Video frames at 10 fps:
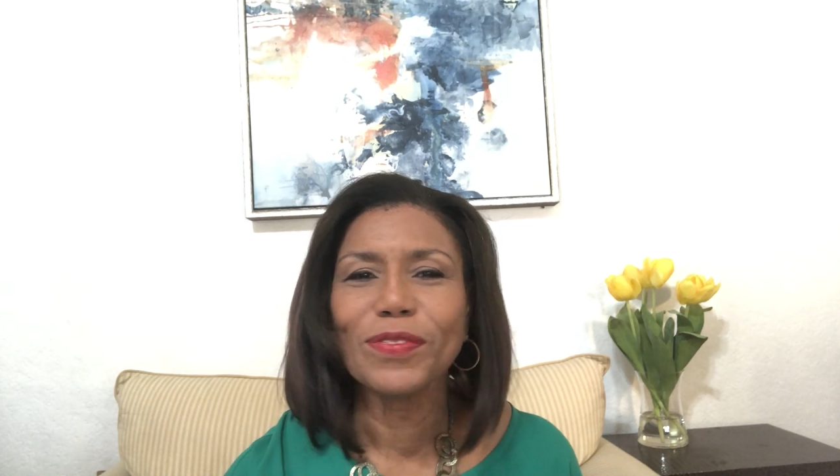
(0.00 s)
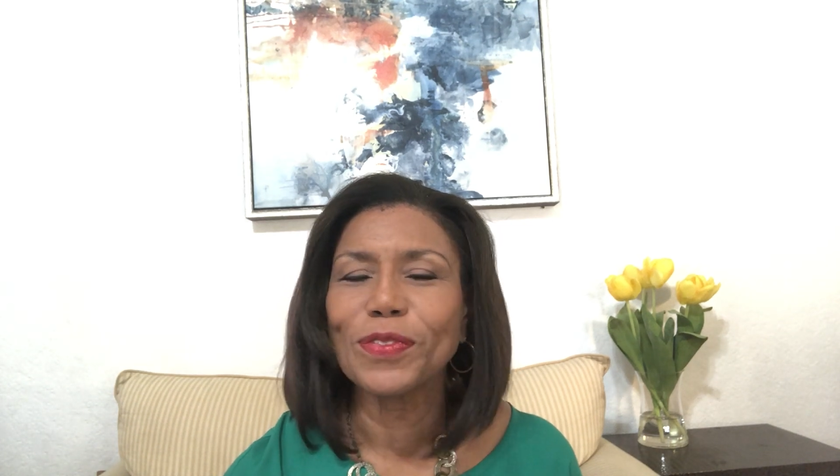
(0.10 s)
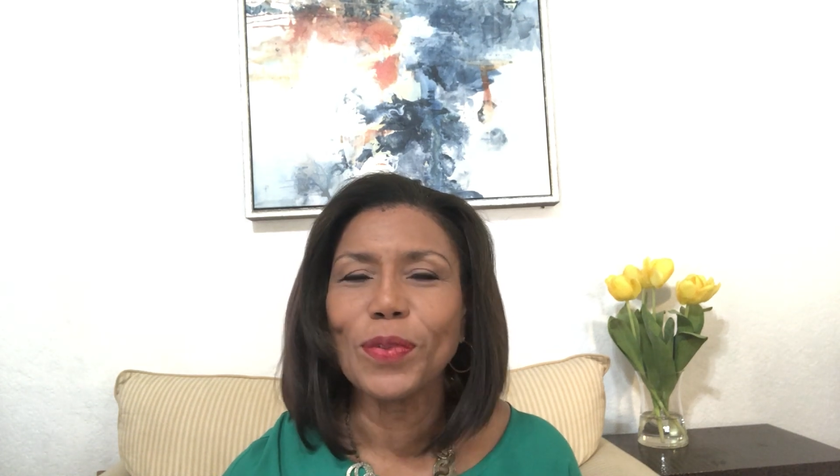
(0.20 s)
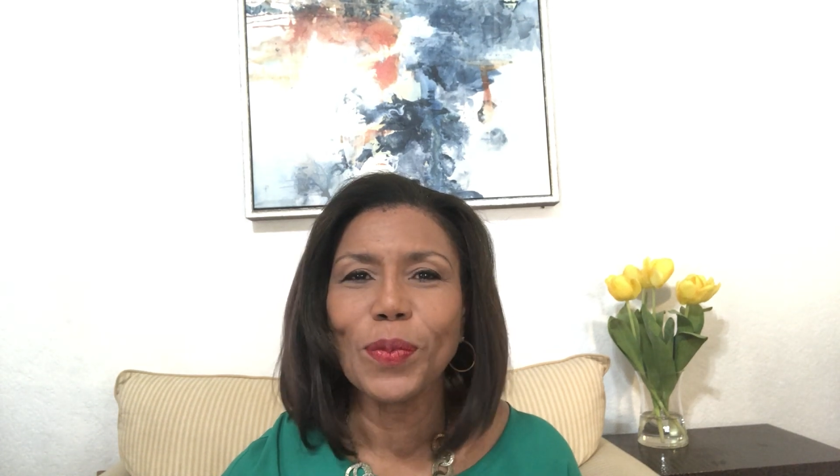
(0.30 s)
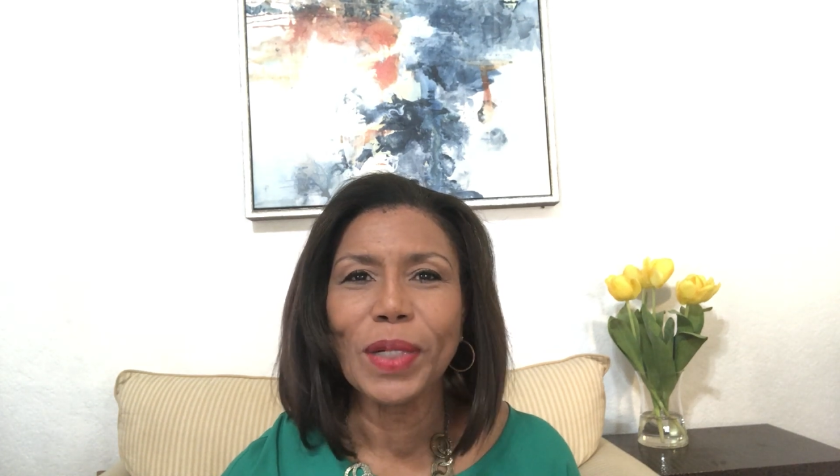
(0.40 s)

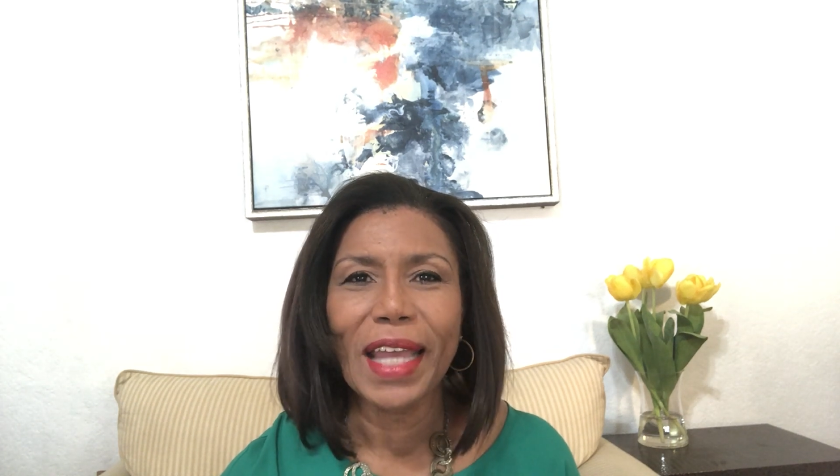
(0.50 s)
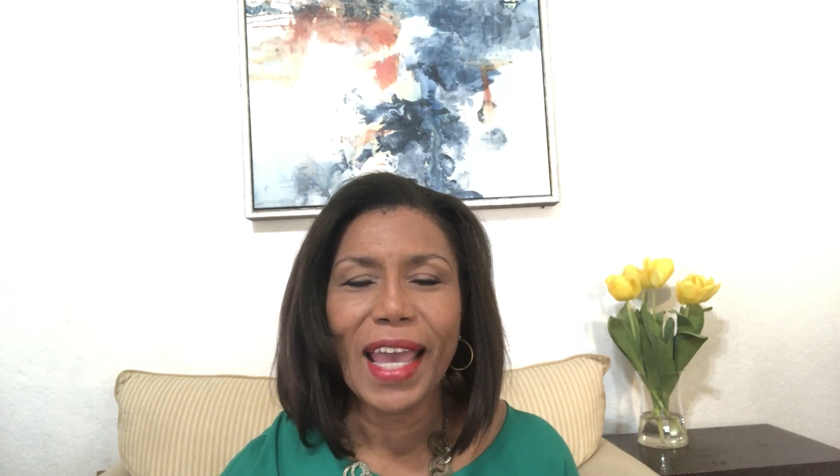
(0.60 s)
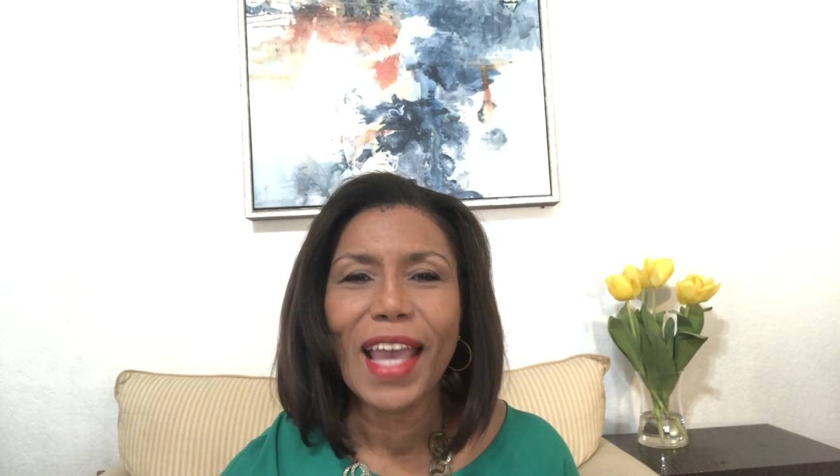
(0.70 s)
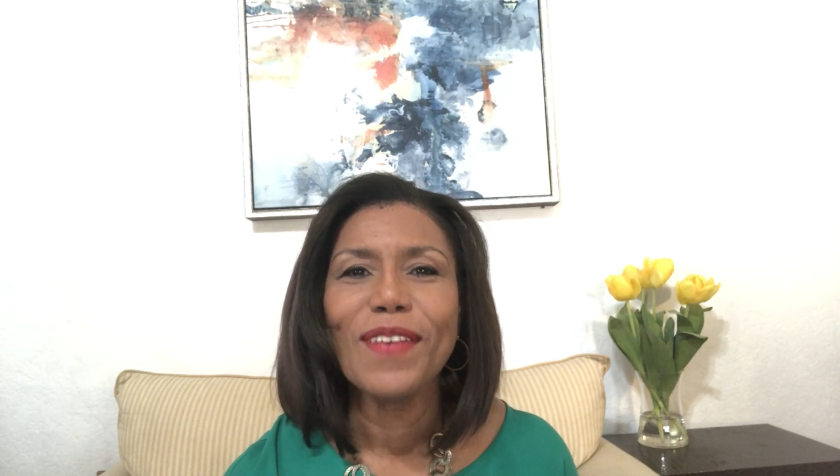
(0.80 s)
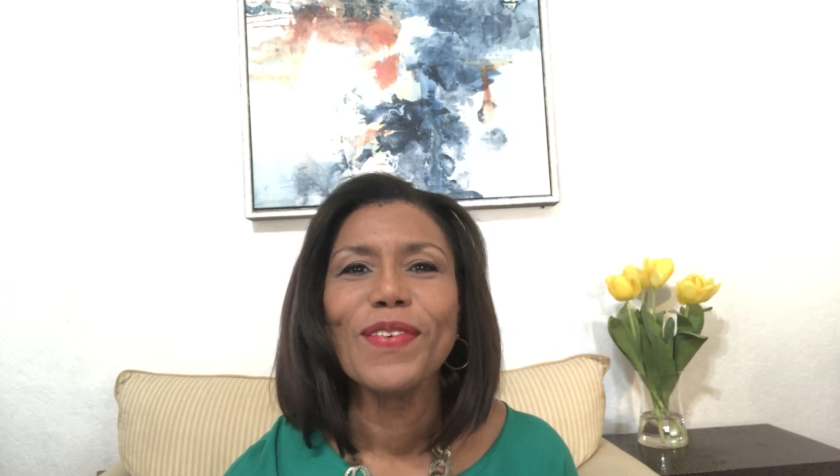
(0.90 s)
for
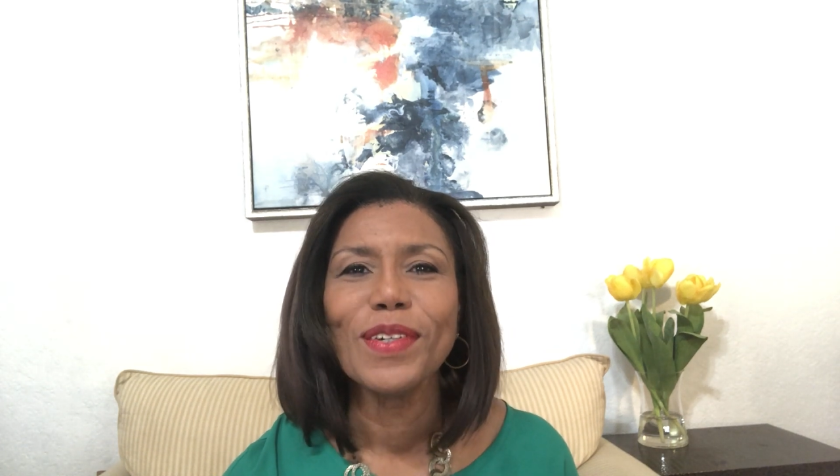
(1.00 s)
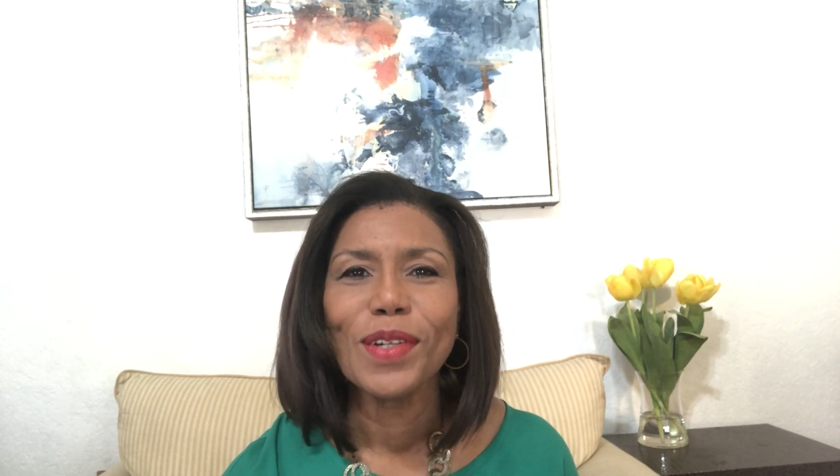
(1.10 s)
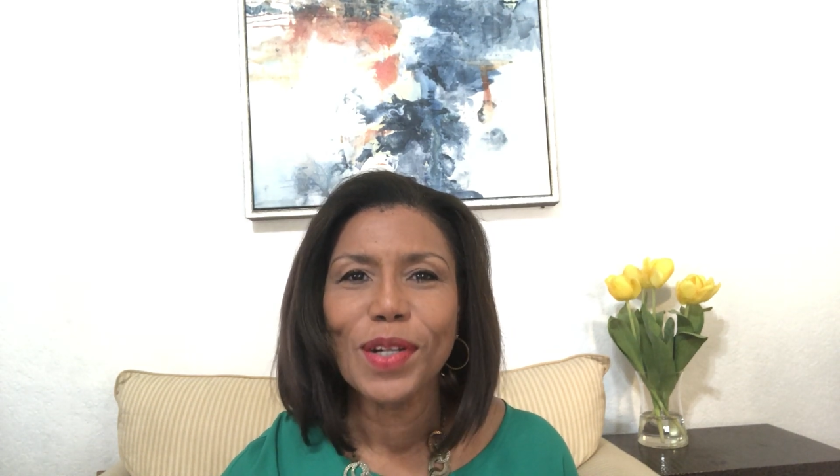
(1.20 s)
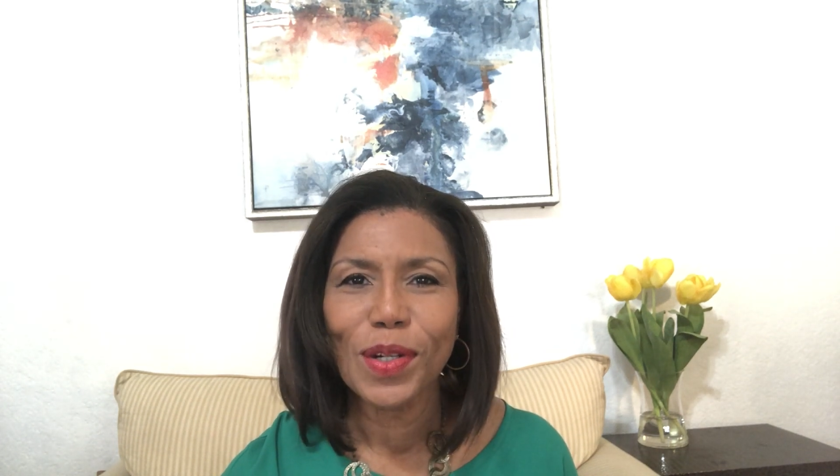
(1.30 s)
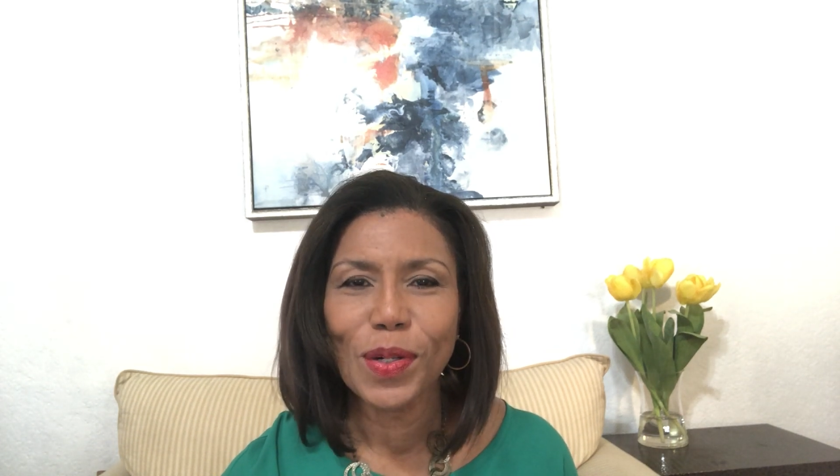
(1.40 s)

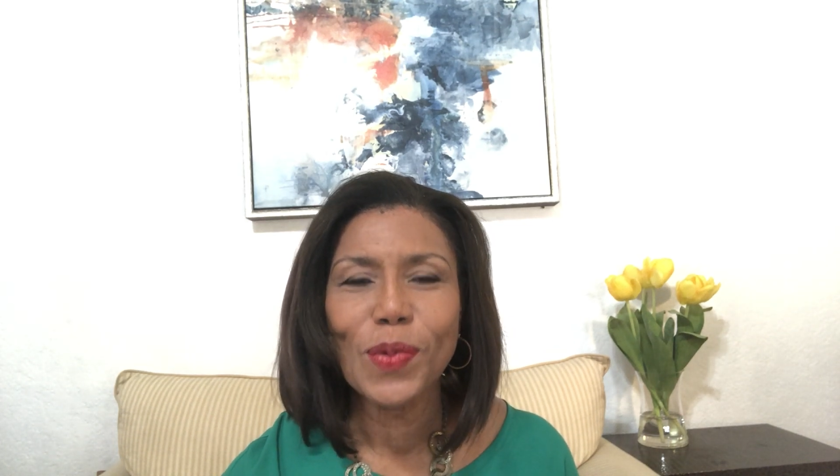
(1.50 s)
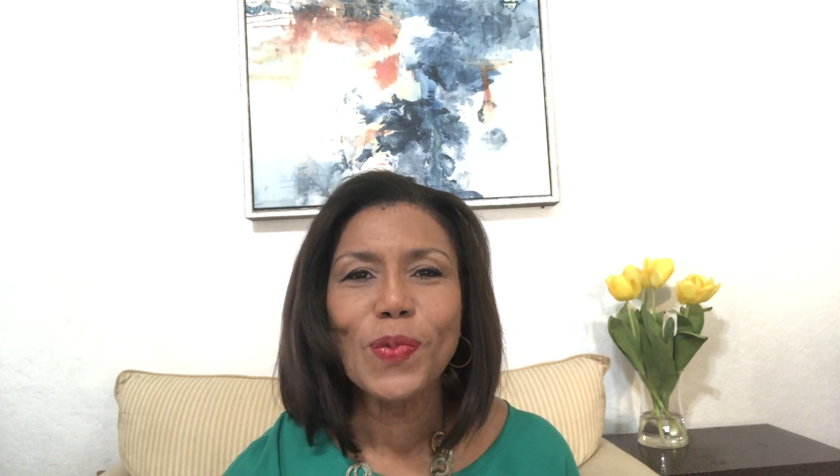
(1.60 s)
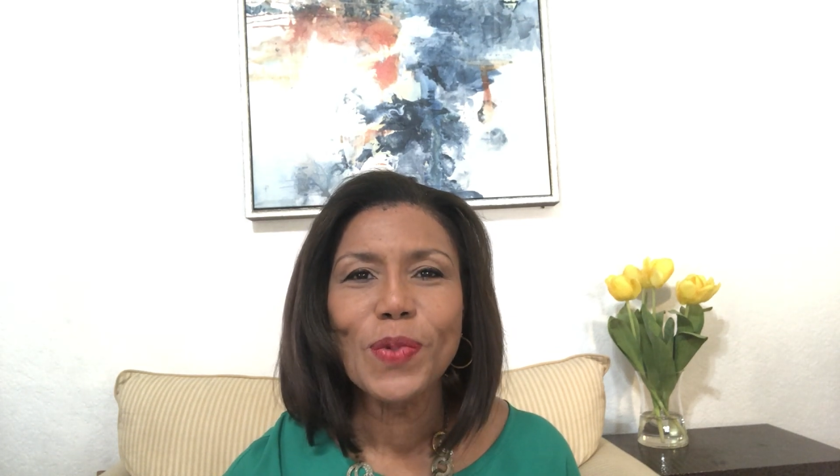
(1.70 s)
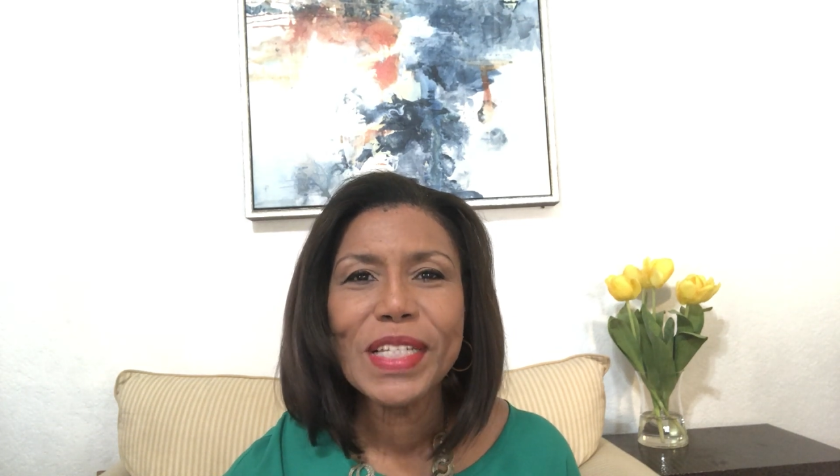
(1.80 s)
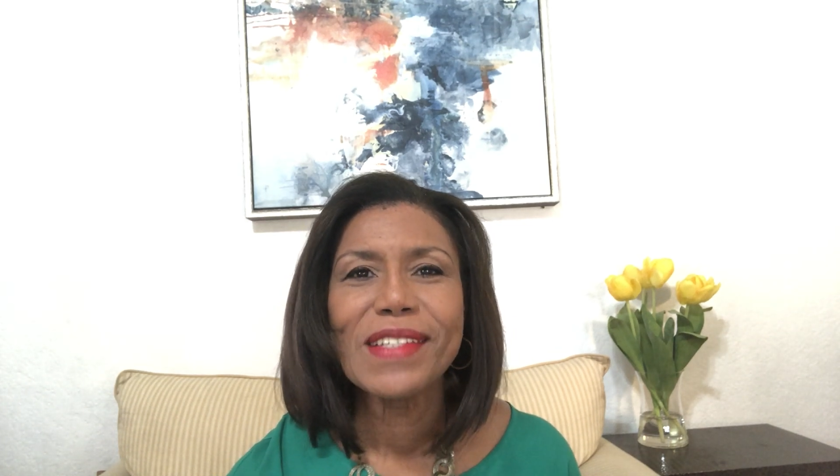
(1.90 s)
whatever
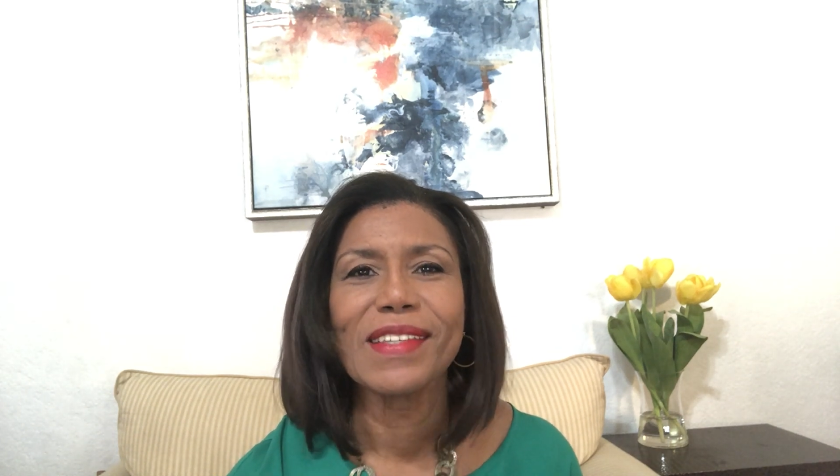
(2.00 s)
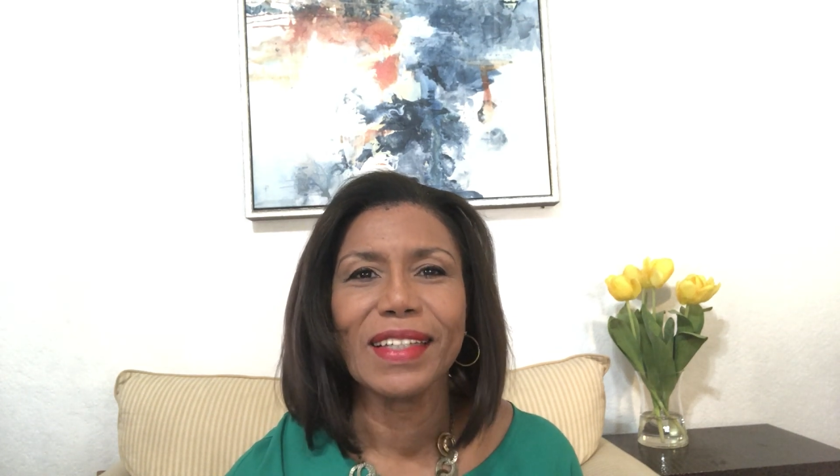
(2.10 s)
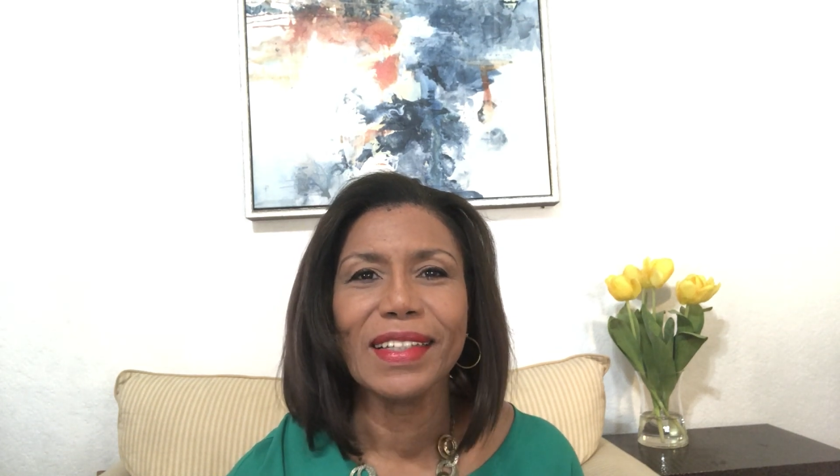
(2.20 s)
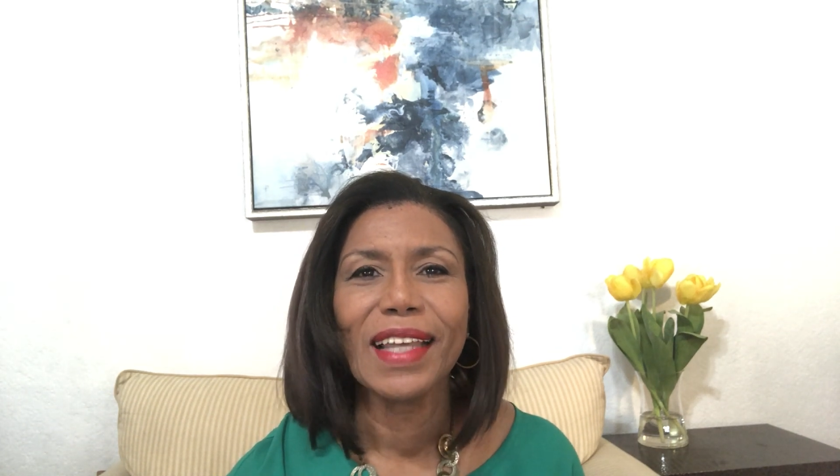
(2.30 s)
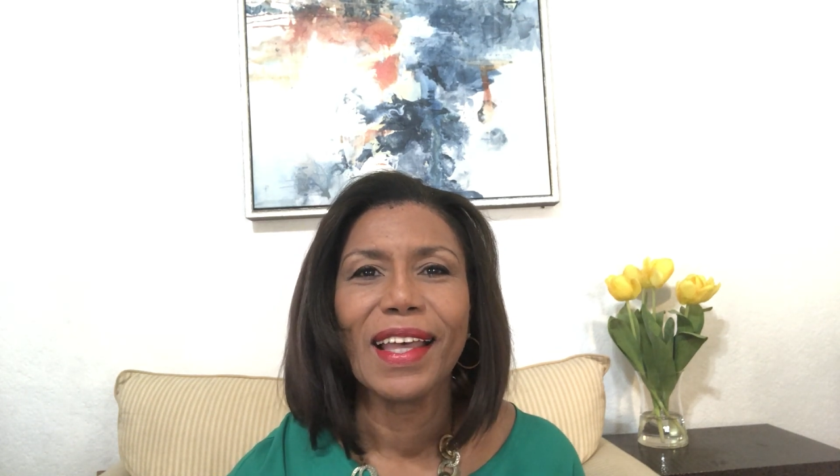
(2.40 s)

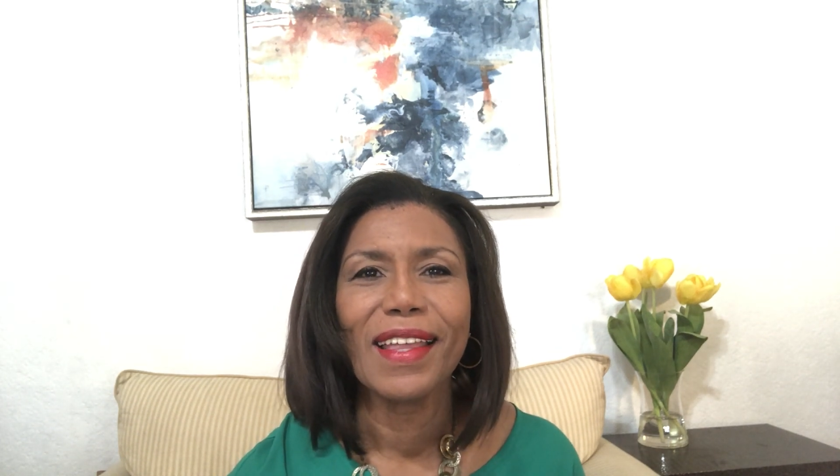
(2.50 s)
reason